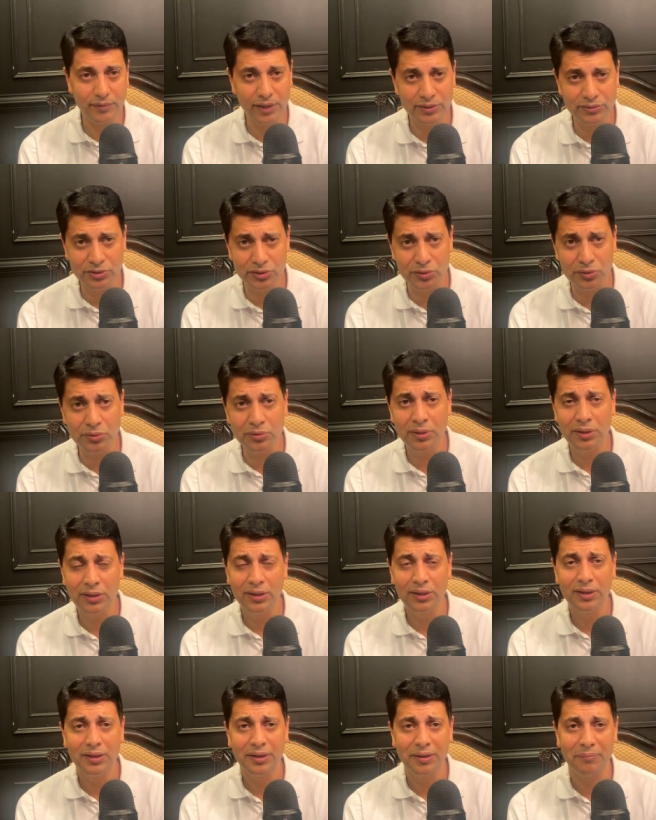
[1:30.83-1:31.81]
So,
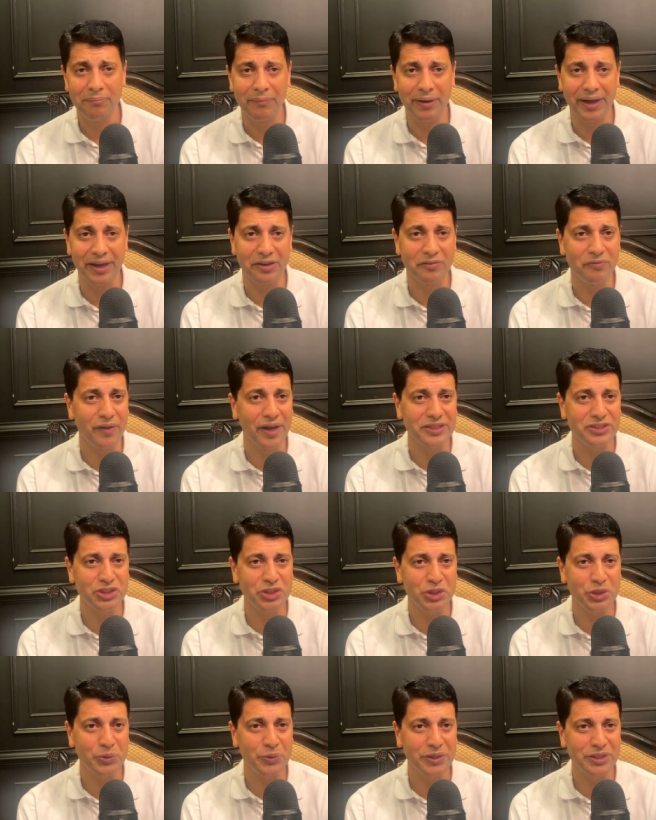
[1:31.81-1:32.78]
my advice
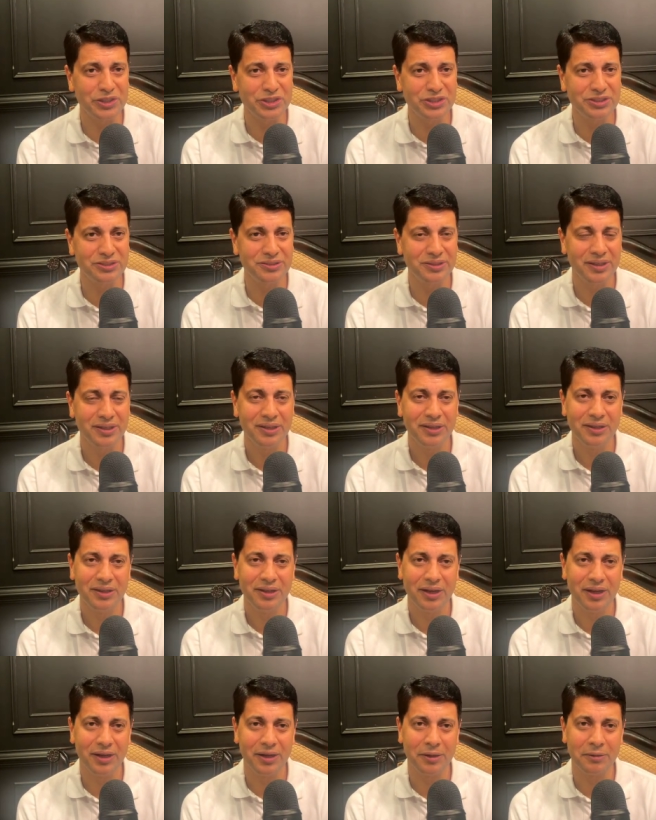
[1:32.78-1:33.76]
to you is
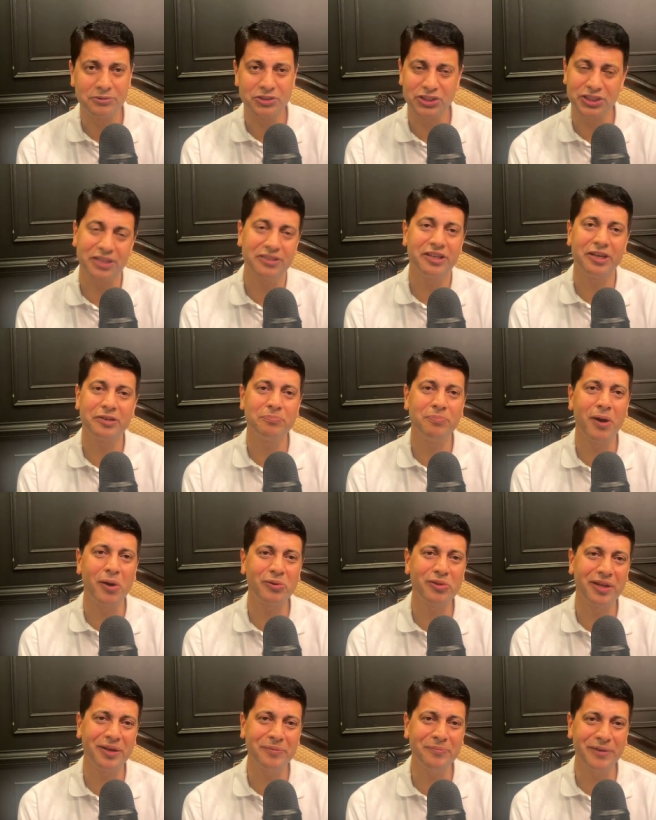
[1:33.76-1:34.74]
uh, shut that
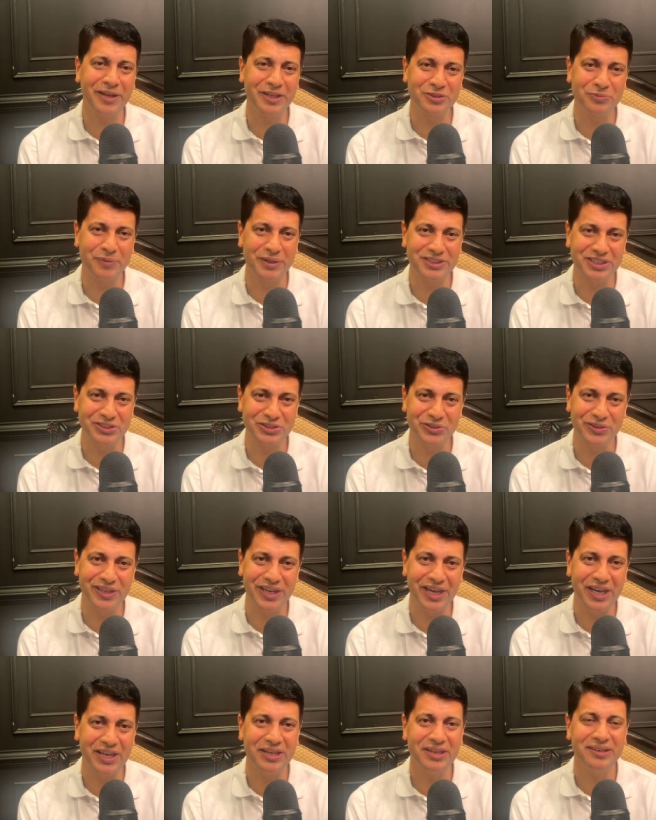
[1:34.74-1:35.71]
mouth up as much as you
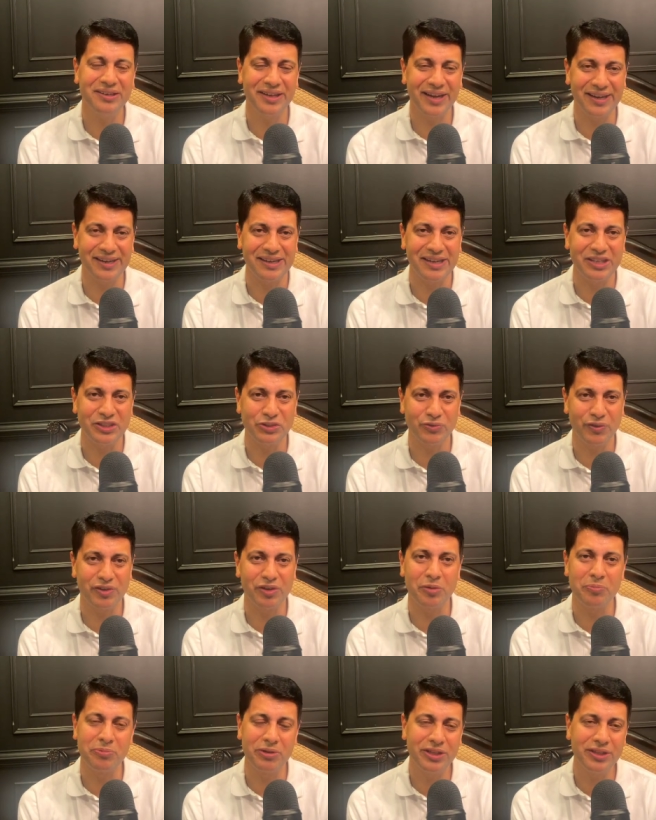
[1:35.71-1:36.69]
can, at least when
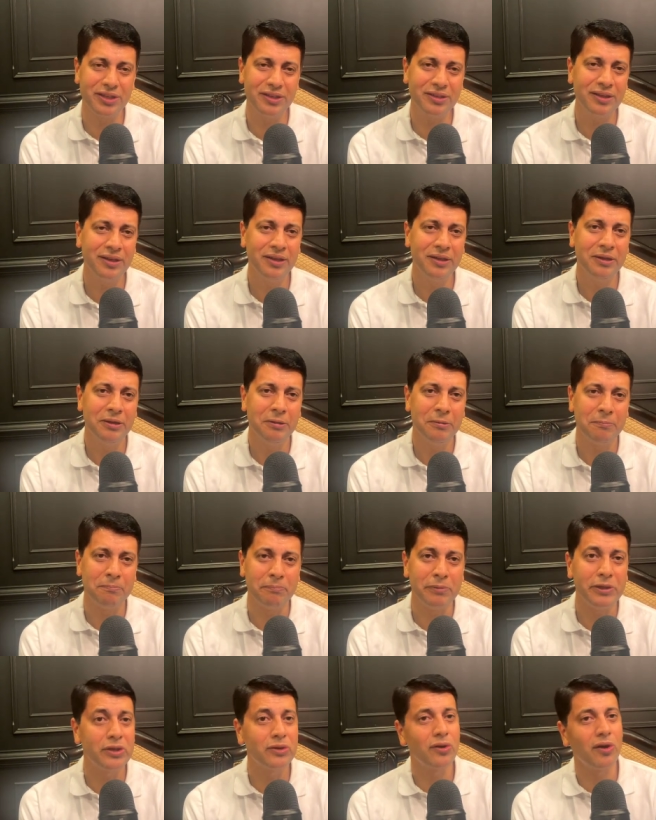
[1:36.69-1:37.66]
you're breathing.
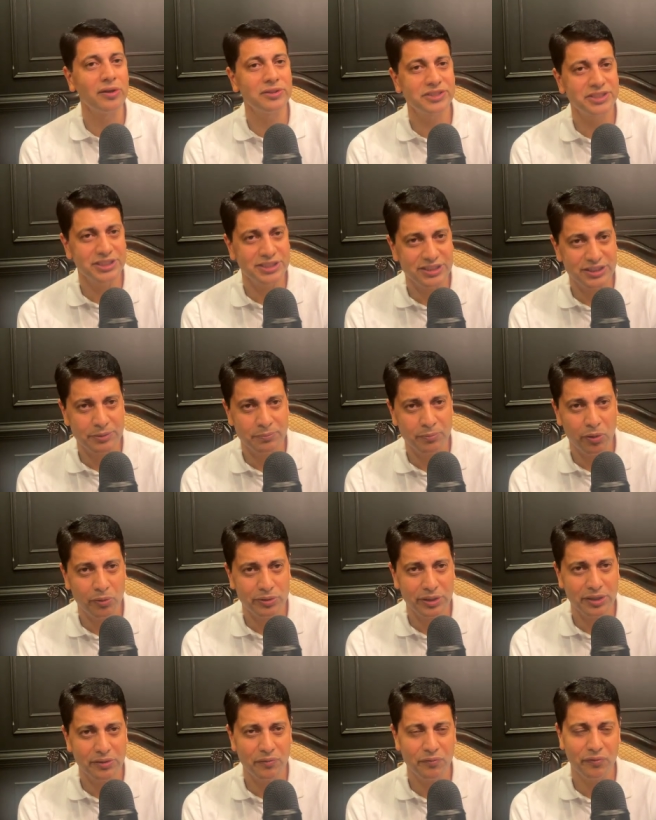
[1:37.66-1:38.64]
Be conscious
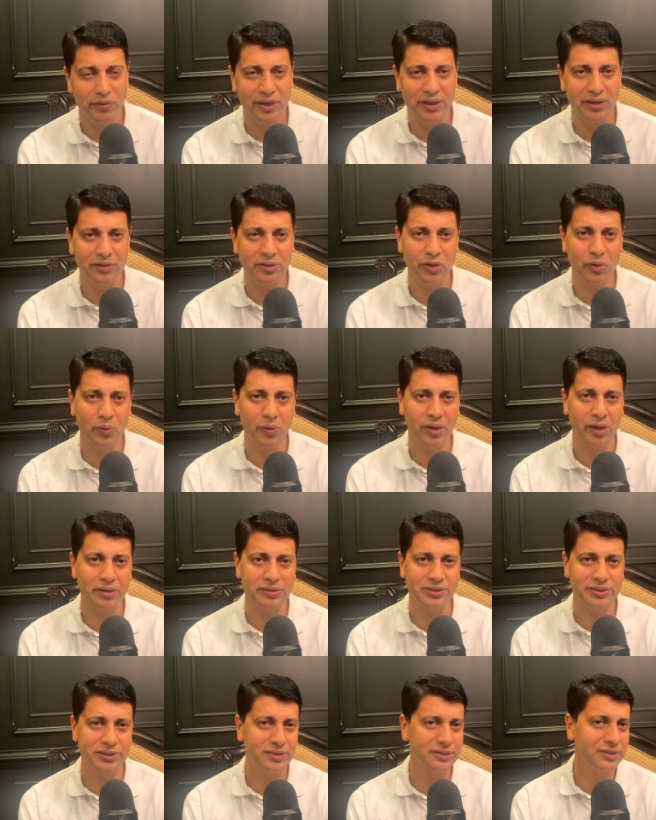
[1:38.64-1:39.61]
about it when you are
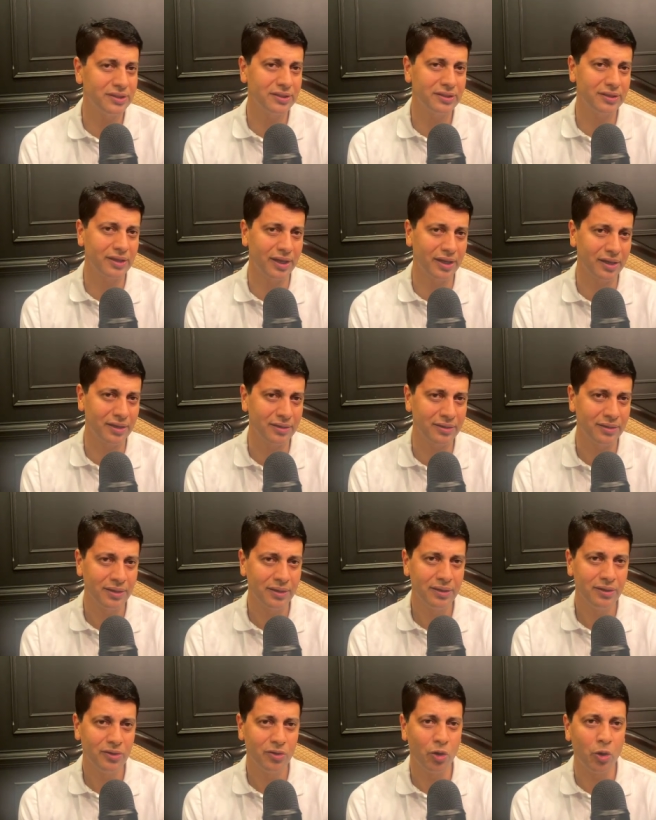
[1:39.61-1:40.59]
sitting and
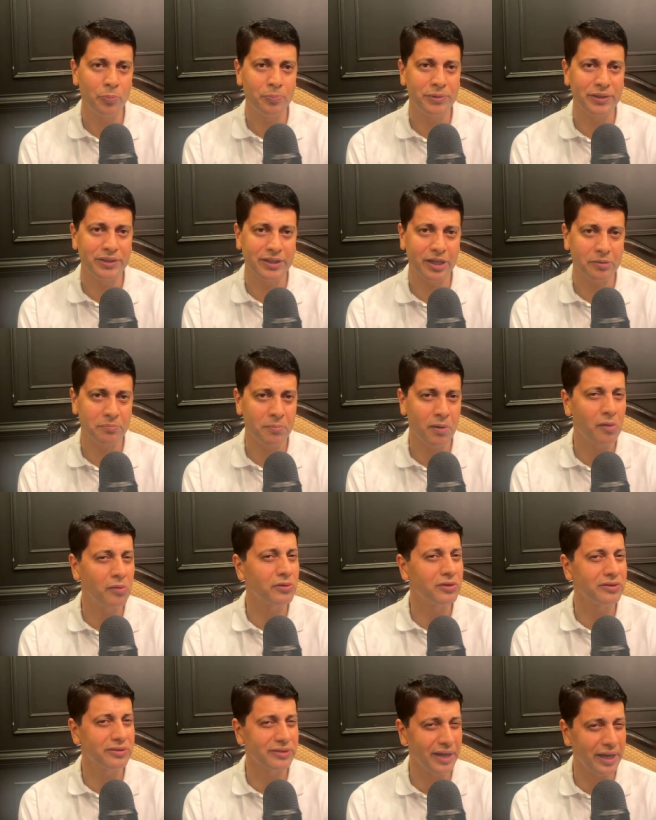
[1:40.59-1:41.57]
opening that
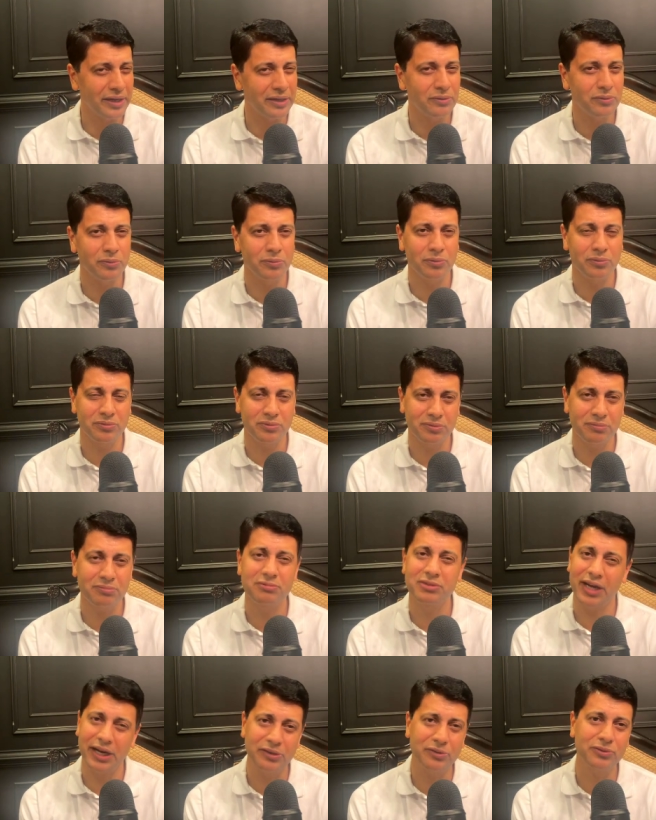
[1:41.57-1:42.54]
mouth, trying to
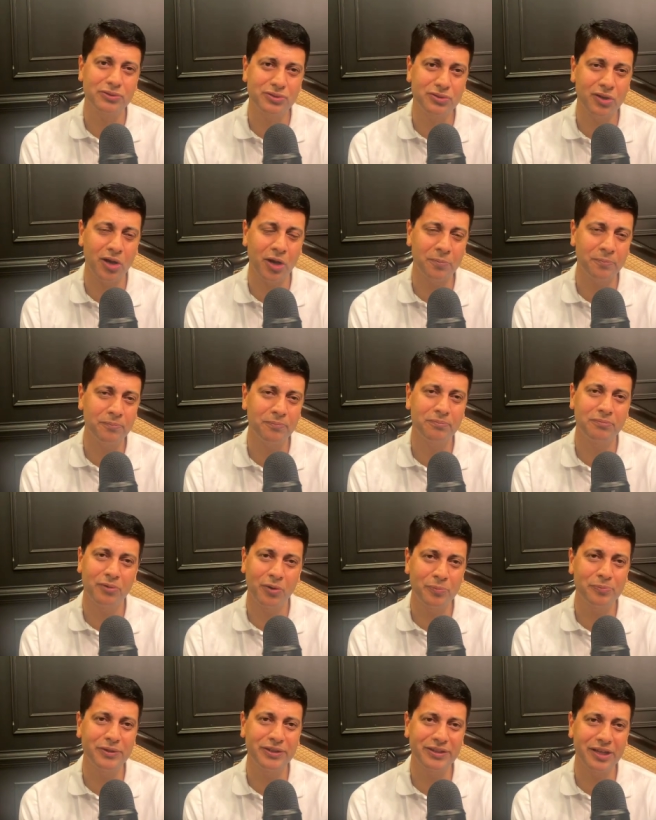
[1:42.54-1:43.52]
try to stop
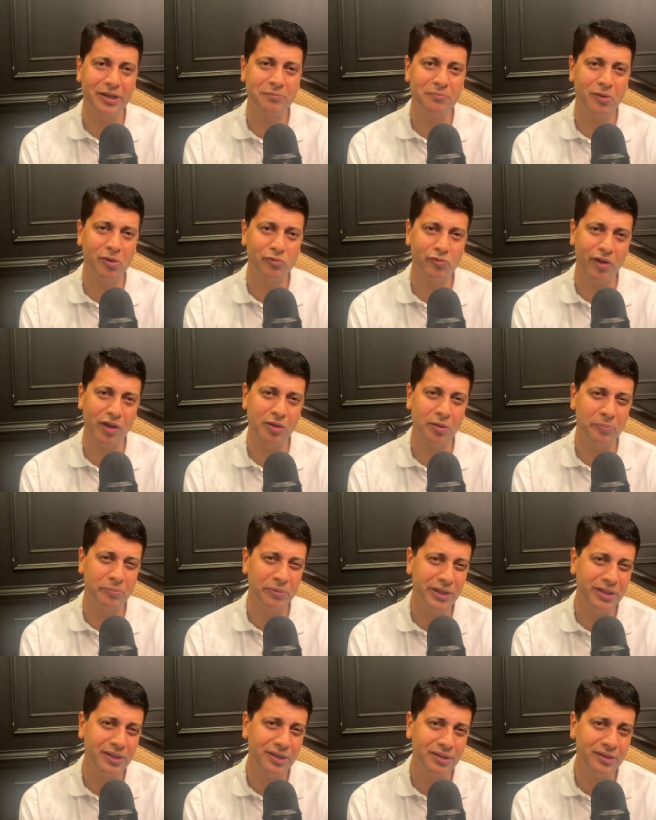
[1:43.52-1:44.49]
opening that mouth while you're
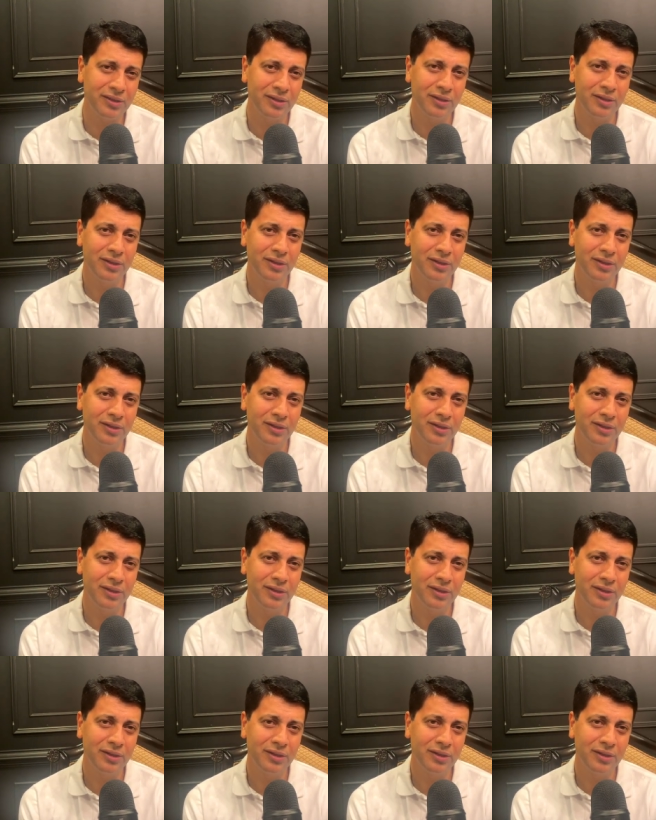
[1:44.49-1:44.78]
breathing.